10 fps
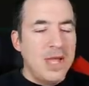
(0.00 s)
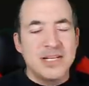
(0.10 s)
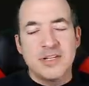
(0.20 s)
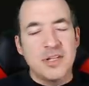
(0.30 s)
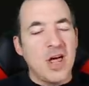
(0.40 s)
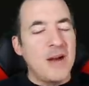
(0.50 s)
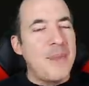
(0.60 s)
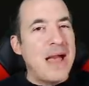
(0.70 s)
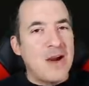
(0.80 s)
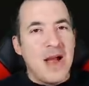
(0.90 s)
So there's a lot of
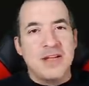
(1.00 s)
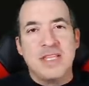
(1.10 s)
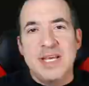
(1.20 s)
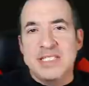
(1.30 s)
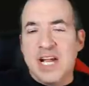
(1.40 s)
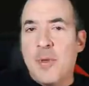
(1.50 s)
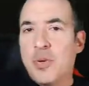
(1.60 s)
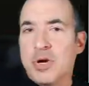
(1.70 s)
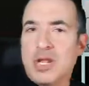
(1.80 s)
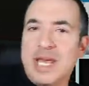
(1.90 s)
background to this, and I'll
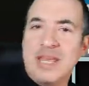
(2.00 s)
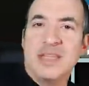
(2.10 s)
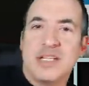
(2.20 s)
put a link in the